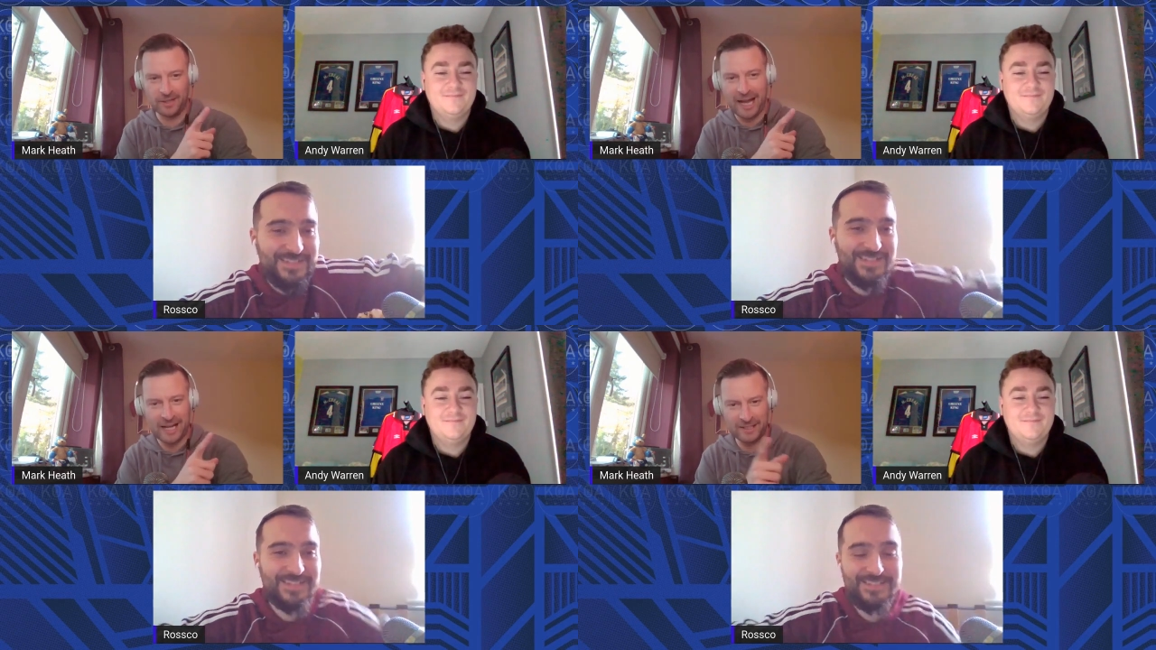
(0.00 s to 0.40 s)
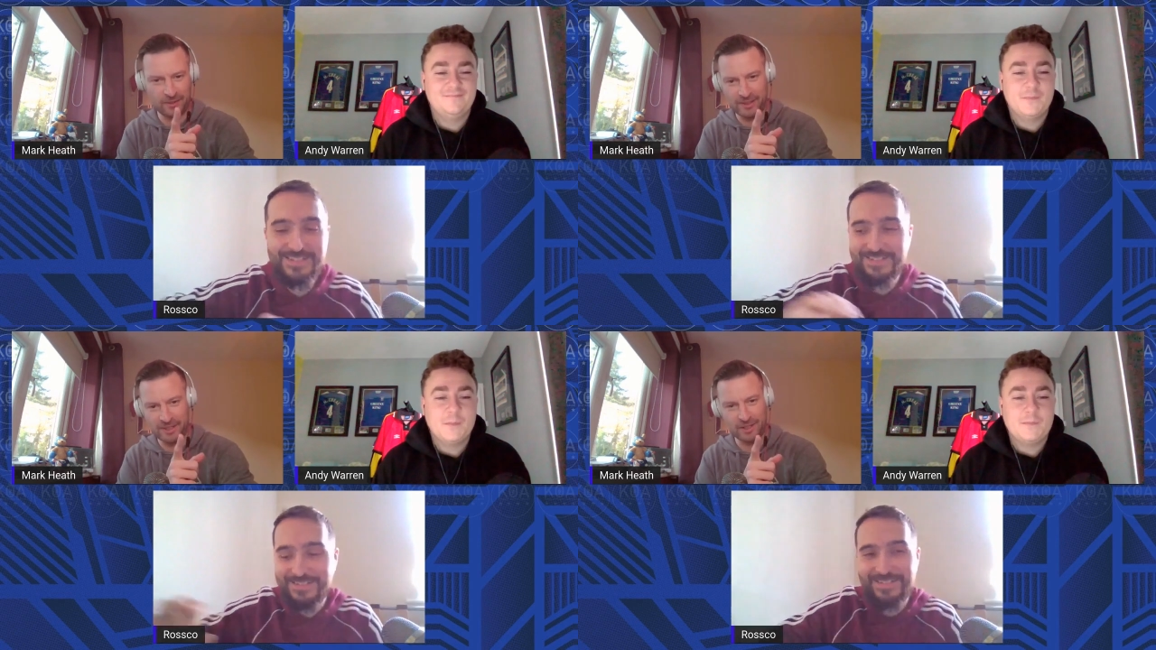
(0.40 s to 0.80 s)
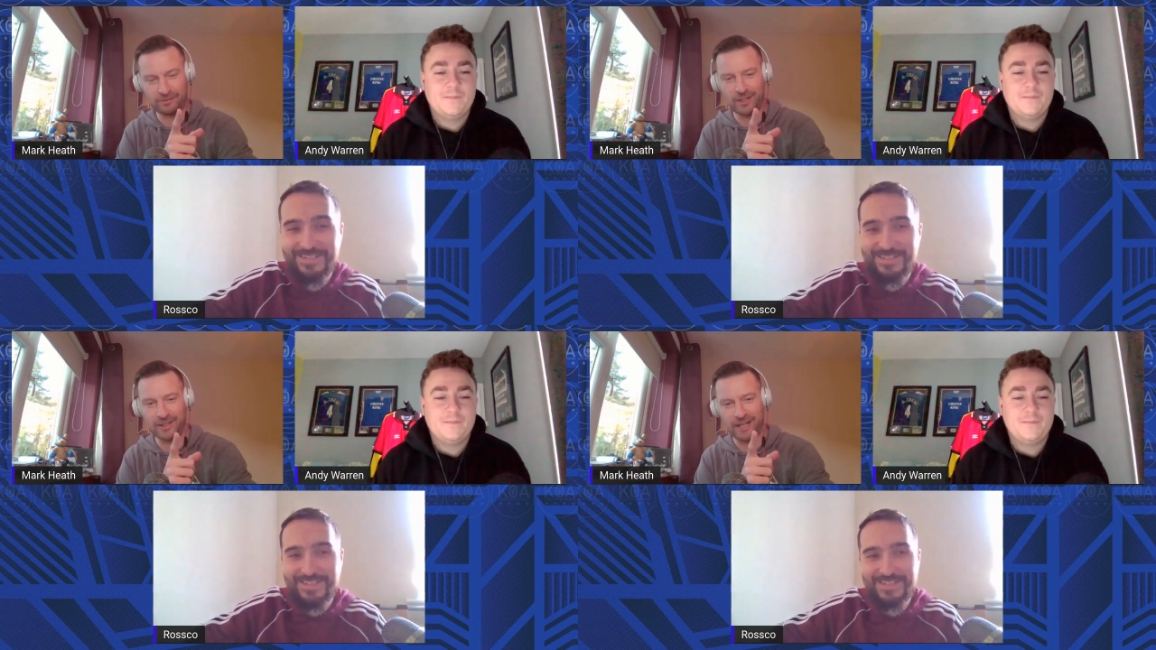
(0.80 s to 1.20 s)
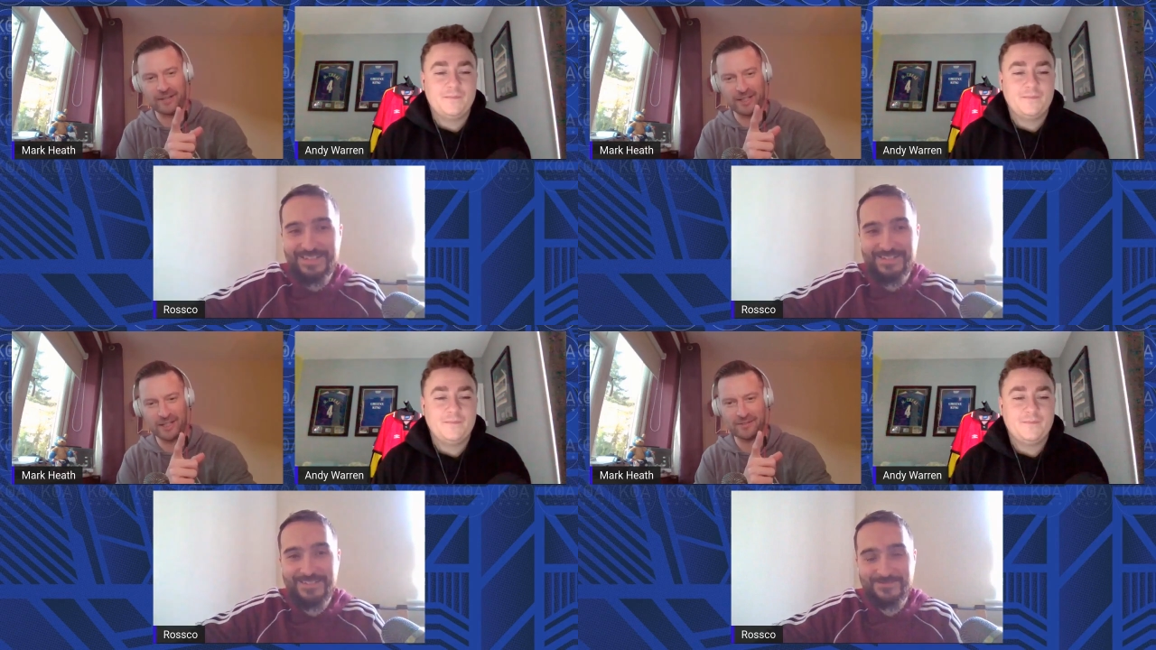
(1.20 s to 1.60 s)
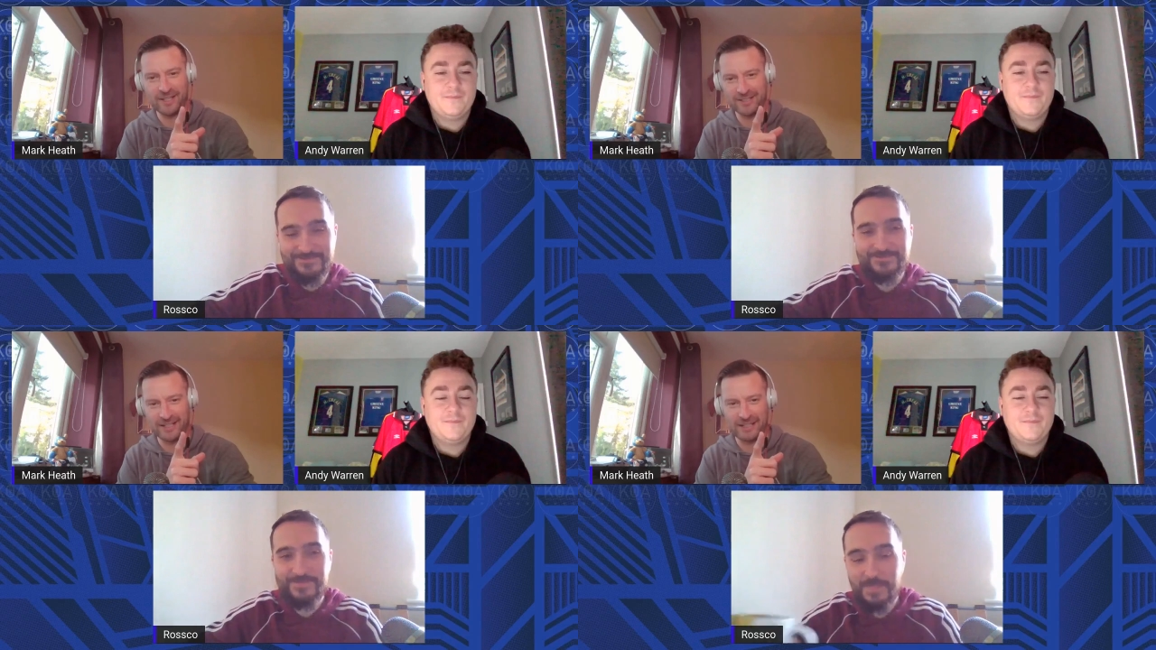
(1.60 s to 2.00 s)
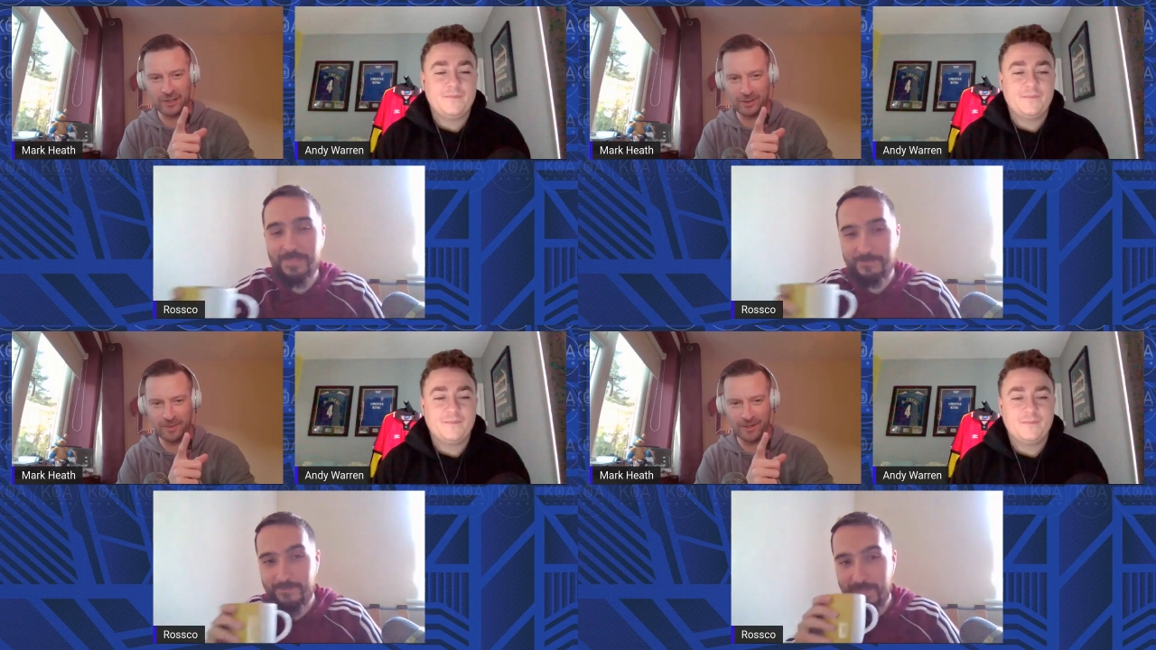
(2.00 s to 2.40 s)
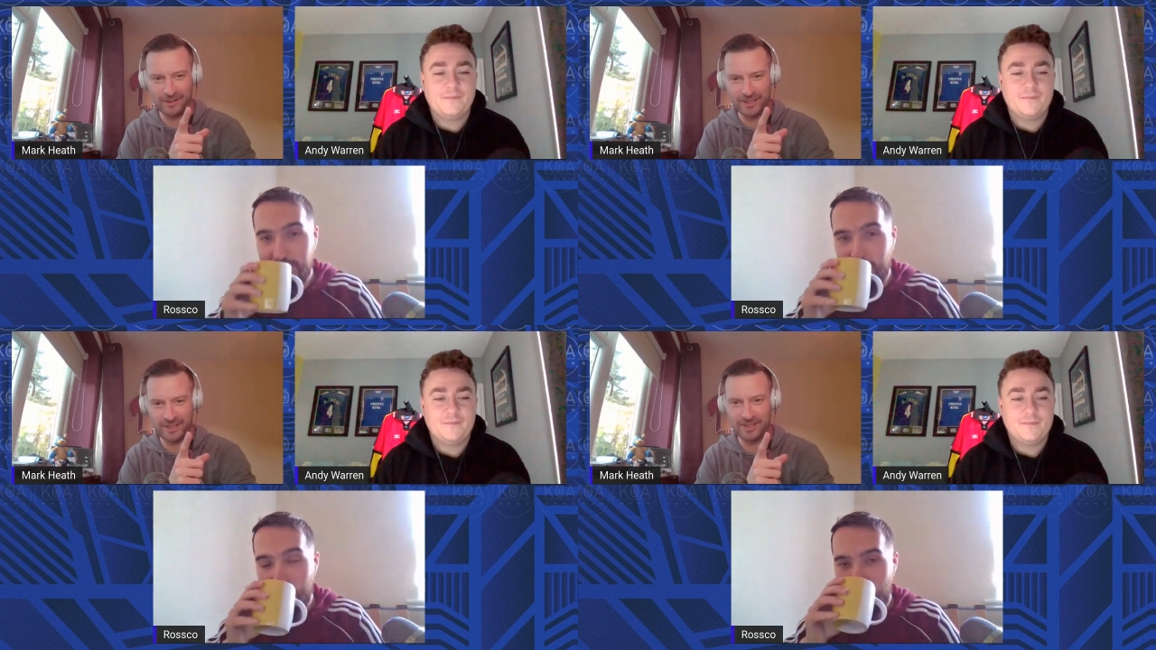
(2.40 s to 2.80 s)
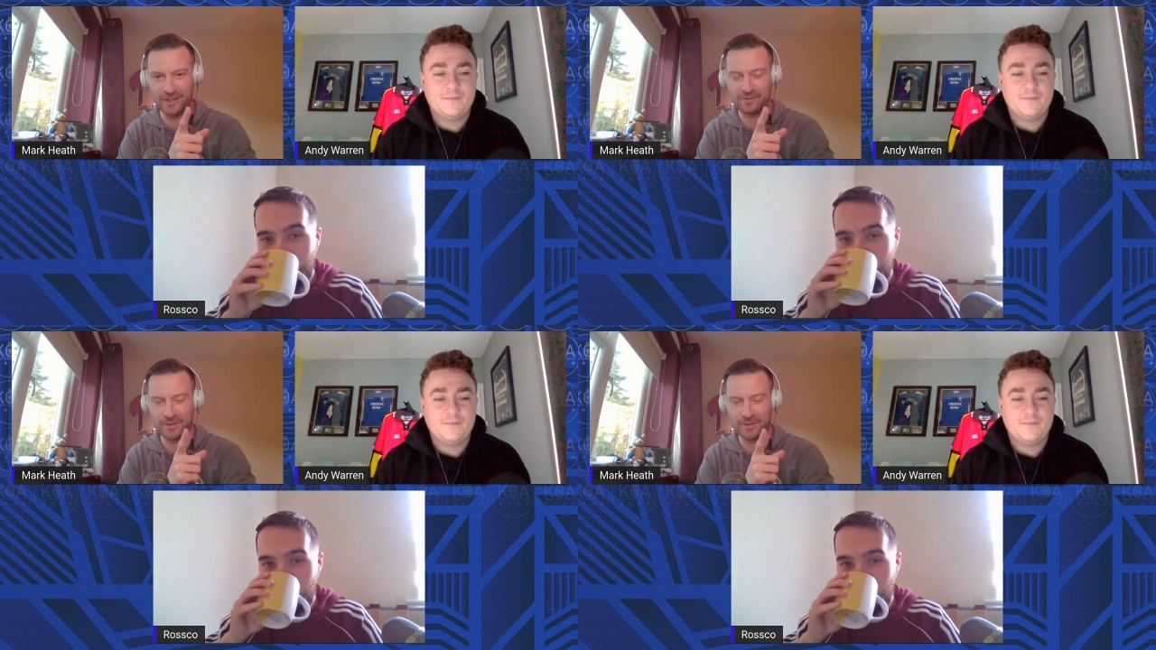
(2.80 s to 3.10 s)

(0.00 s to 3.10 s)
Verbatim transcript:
Speaker 1: hate doing stuff like that. I think it's fair to say, that kind of behind the scenes stuff.